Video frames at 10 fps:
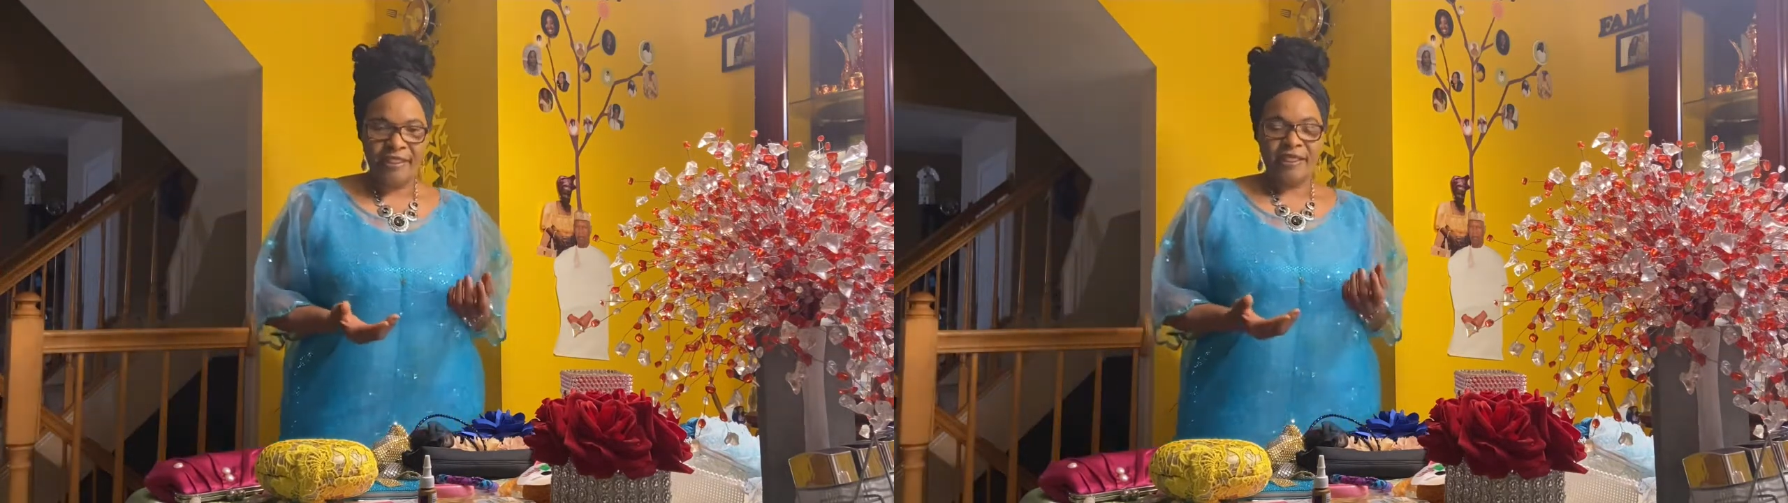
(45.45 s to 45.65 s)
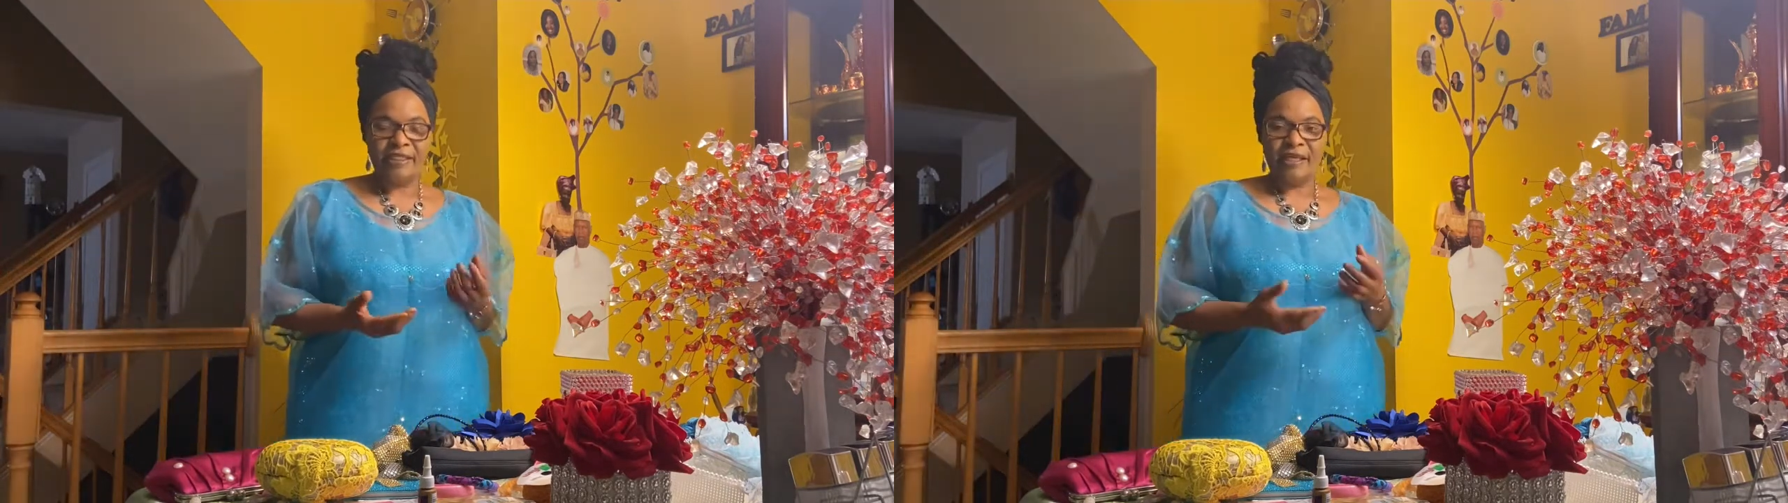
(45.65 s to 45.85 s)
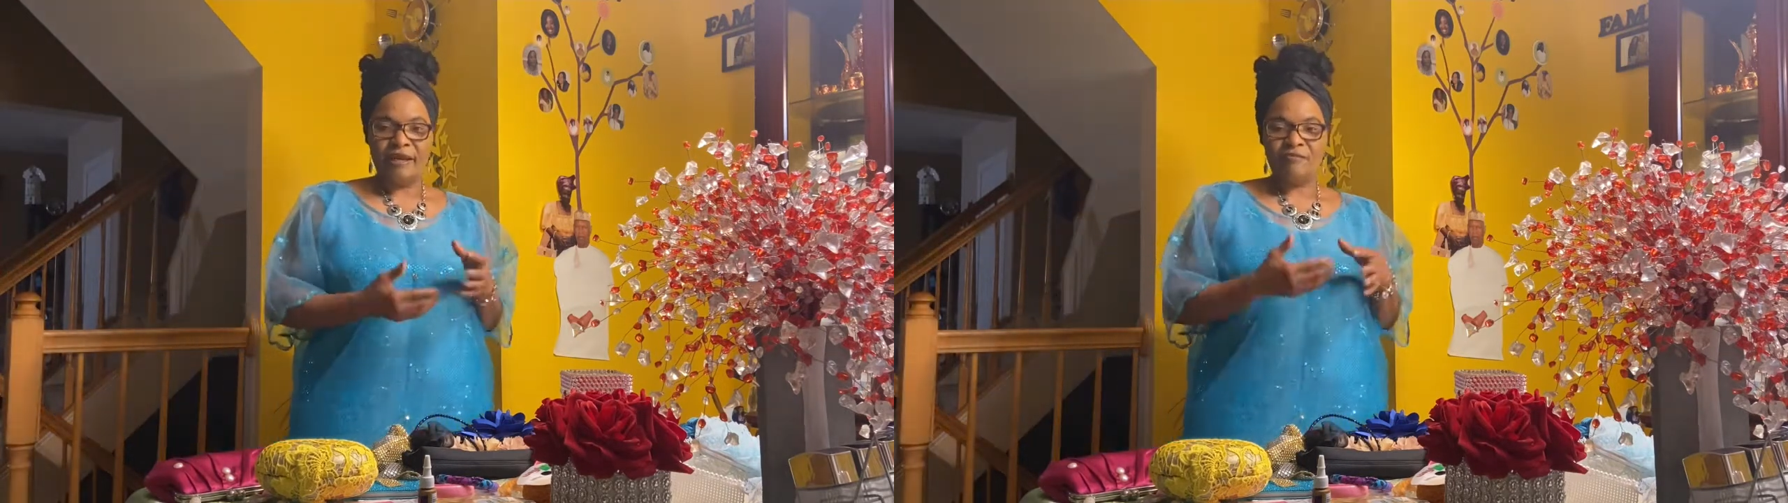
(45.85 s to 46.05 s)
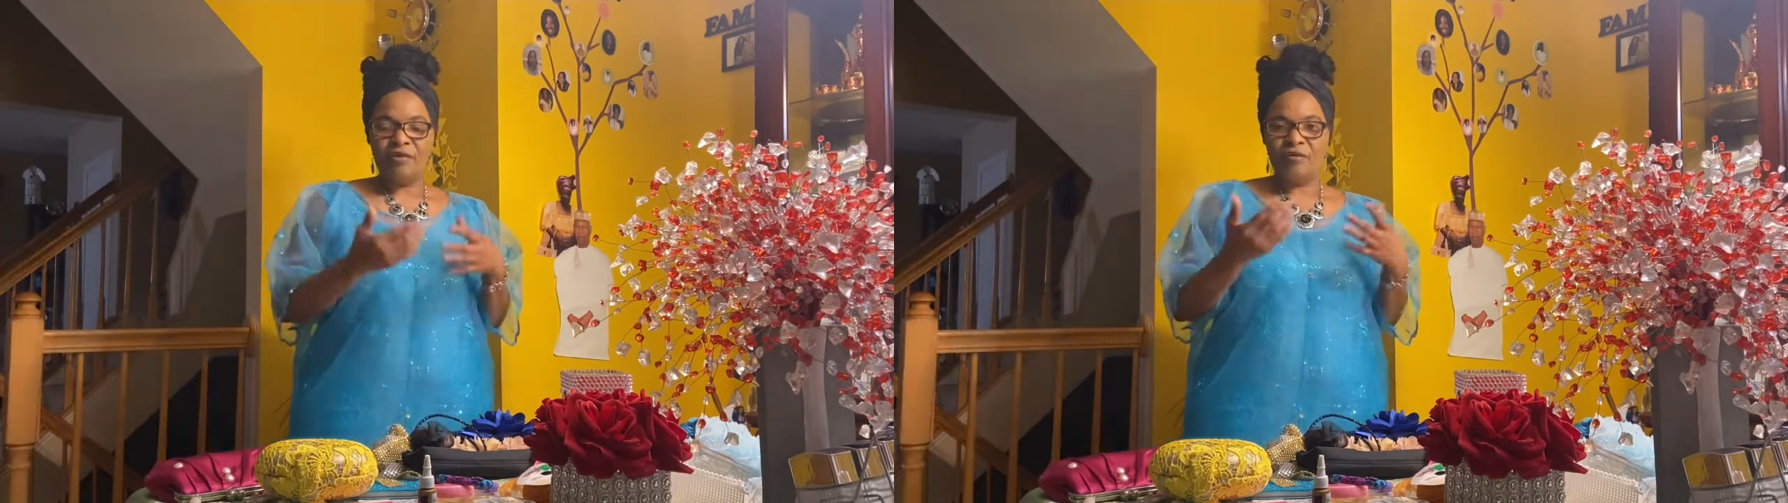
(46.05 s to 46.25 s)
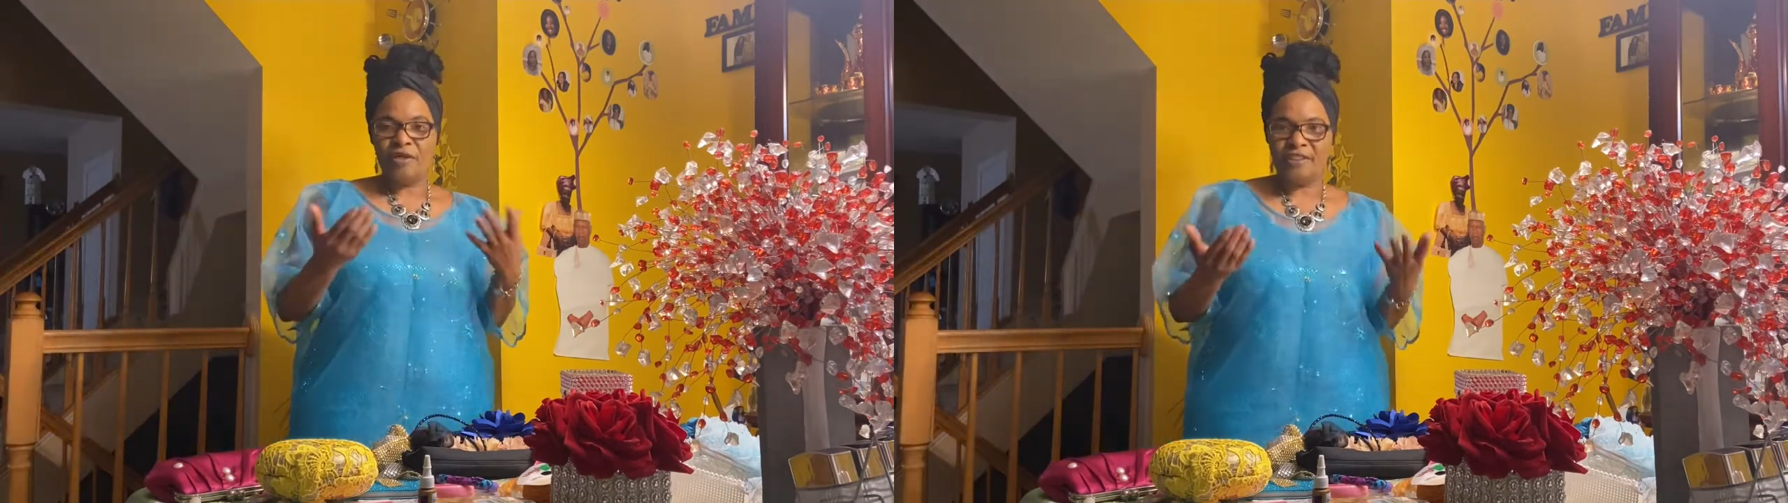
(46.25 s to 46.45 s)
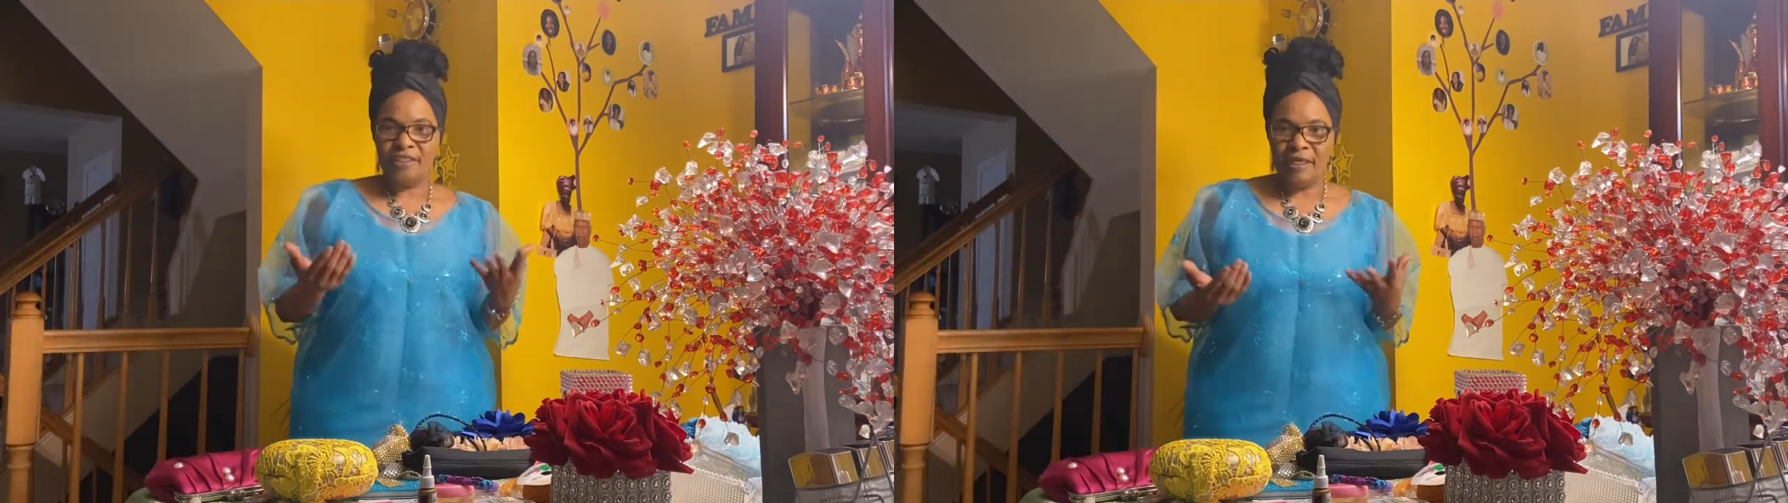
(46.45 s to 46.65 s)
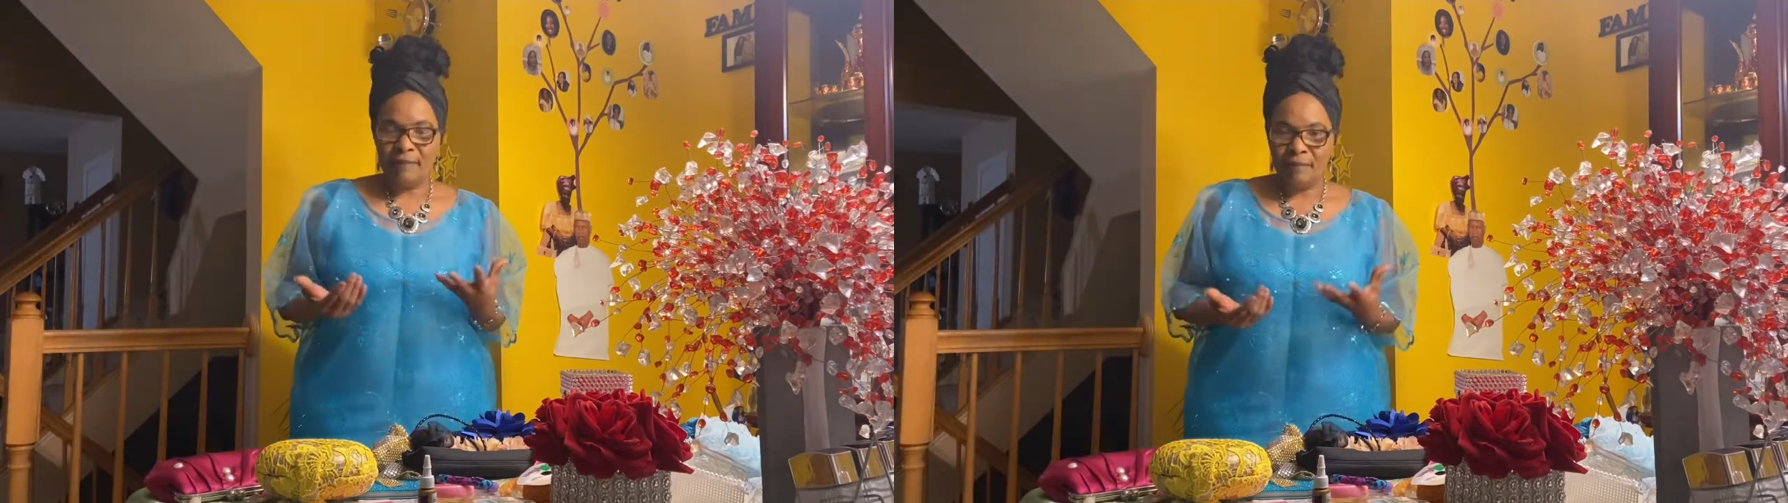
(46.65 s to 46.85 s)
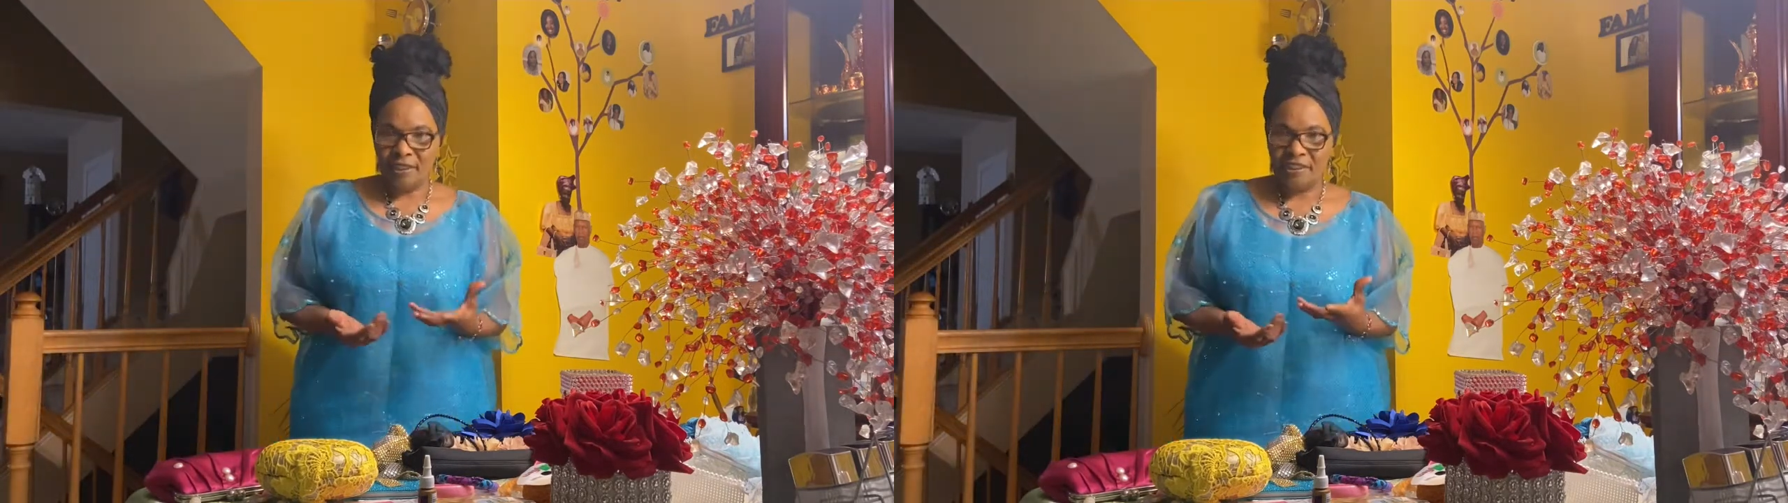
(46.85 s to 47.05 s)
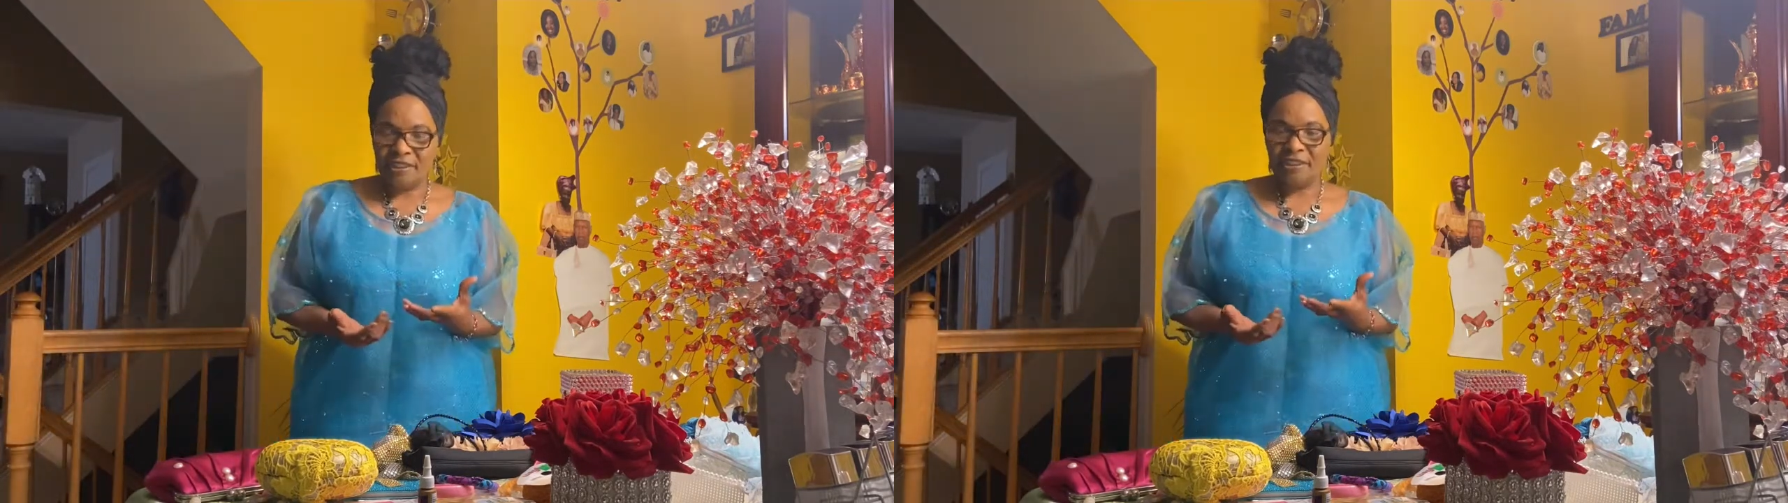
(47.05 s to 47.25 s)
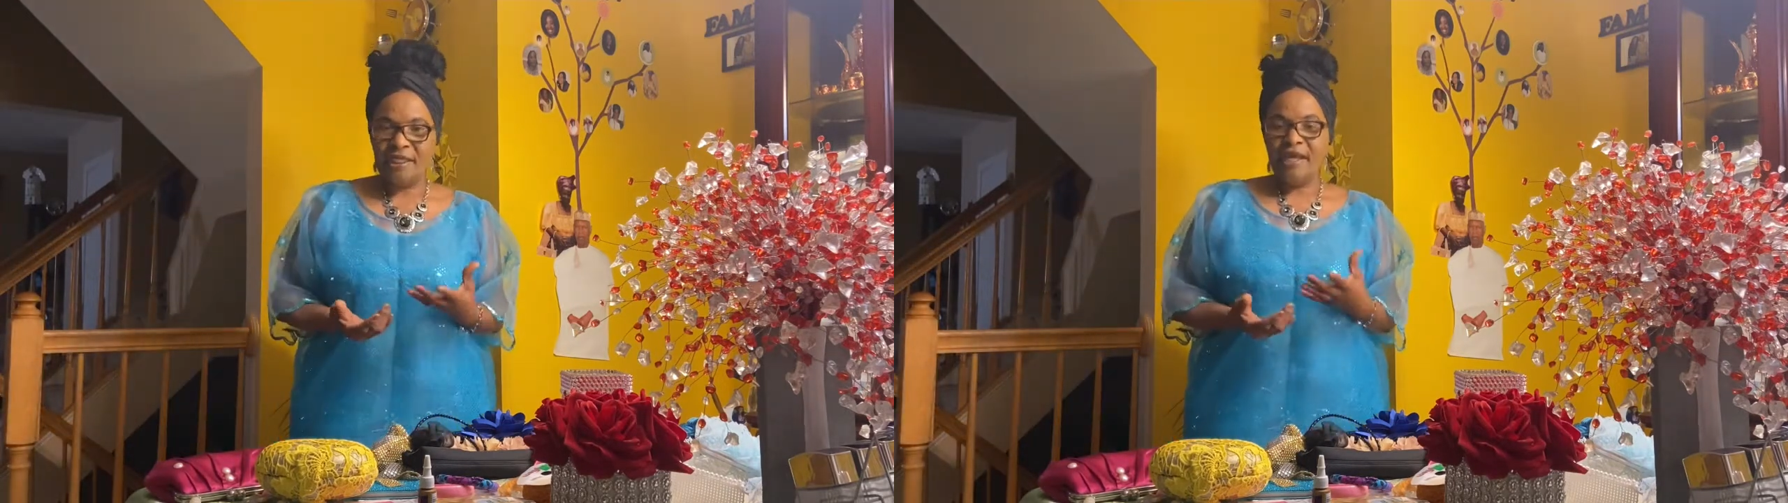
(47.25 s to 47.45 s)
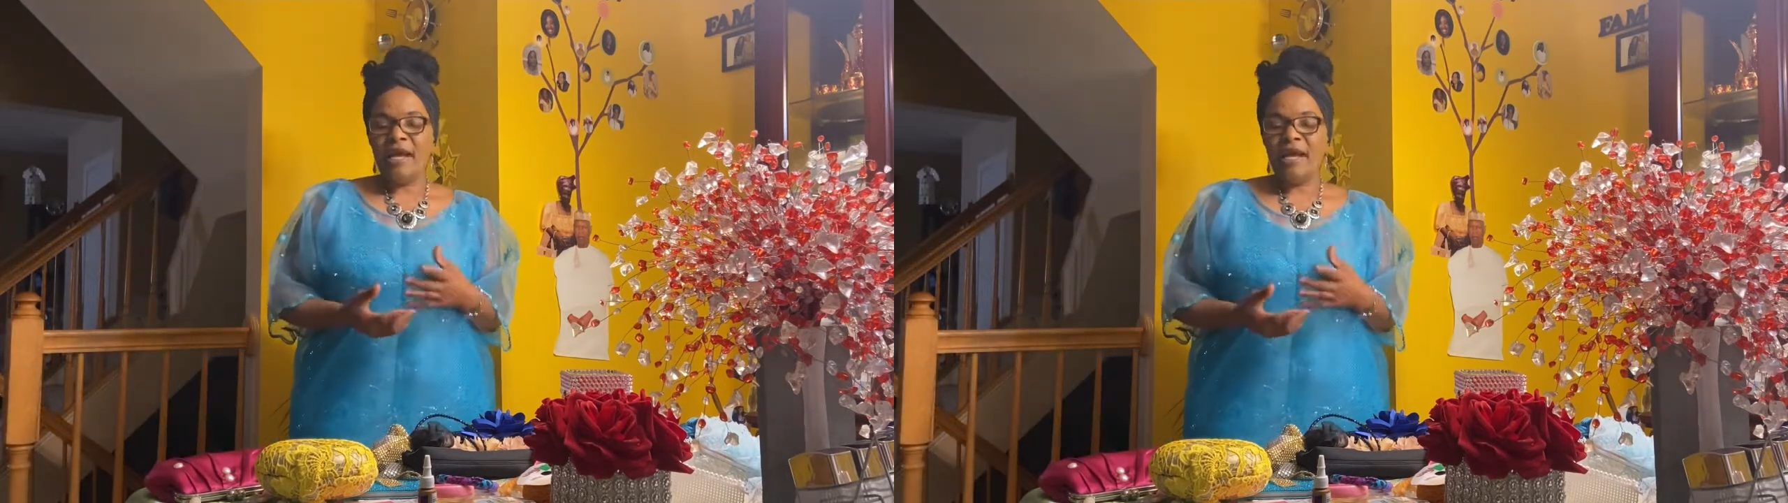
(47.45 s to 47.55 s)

that I have already embellished.